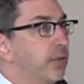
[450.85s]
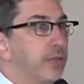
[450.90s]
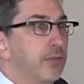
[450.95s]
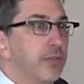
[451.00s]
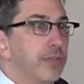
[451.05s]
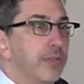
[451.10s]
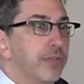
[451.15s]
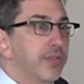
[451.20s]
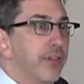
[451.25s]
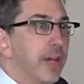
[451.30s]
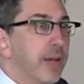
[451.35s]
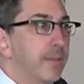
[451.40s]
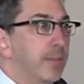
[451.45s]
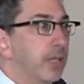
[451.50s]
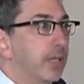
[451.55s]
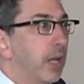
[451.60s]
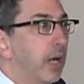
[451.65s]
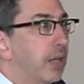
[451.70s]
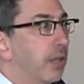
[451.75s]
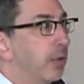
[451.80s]
who's the
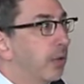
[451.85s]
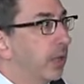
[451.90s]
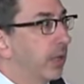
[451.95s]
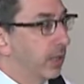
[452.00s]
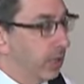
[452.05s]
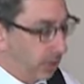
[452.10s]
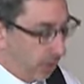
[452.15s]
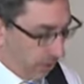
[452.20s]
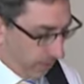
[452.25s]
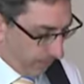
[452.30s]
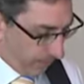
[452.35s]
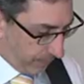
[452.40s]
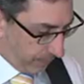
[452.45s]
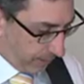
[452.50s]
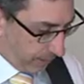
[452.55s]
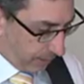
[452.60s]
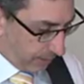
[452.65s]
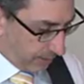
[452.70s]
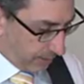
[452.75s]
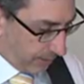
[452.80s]
family law lawyer,
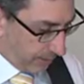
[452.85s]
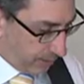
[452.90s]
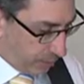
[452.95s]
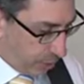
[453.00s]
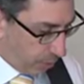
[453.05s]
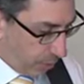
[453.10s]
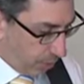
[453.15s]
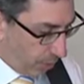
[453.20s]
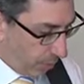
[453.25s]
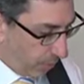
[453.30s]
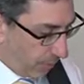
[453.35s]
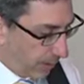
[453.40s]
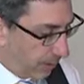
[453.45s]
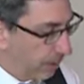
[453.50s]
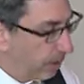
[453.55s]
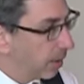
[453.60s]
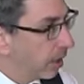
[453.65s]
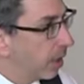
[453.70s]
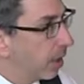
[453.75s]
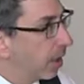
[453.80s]
his name is Erwin,